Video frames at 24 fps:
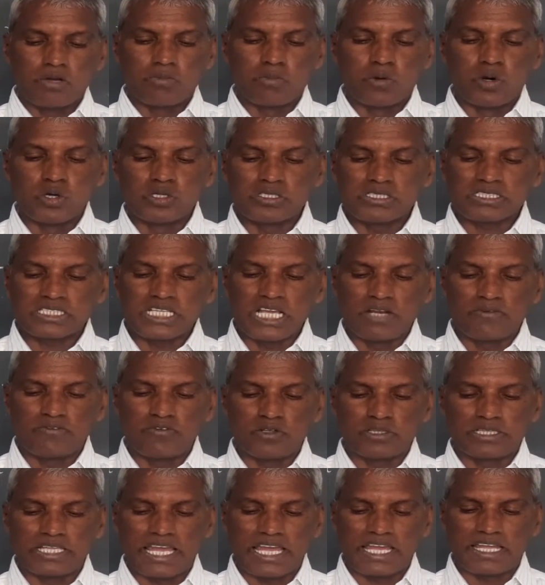more
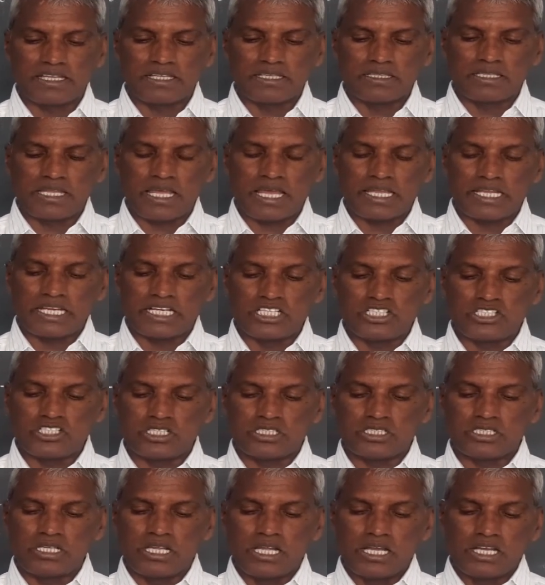skillful than the
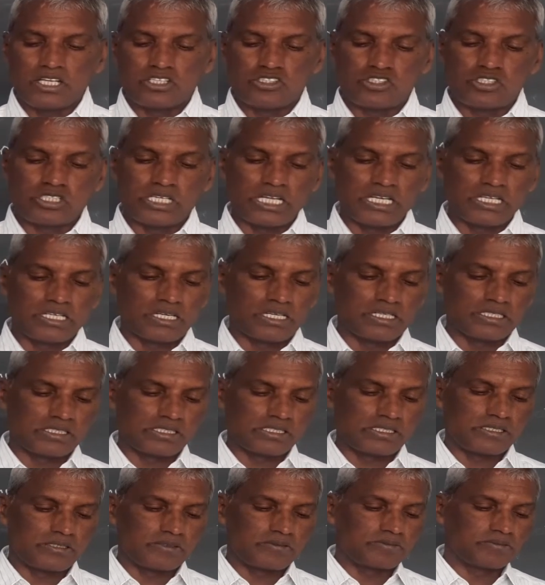Indian
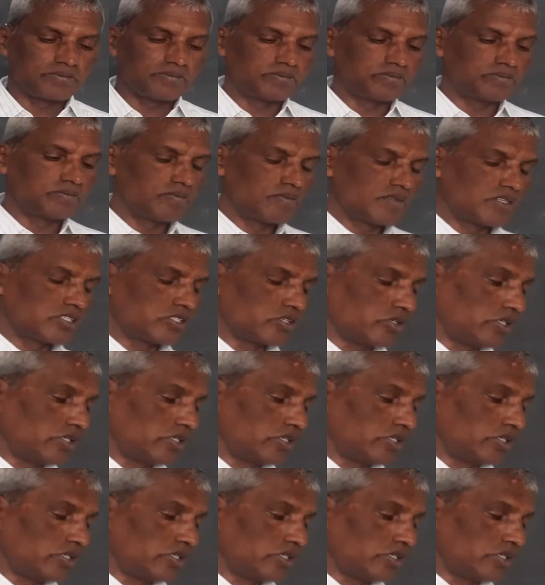generals. So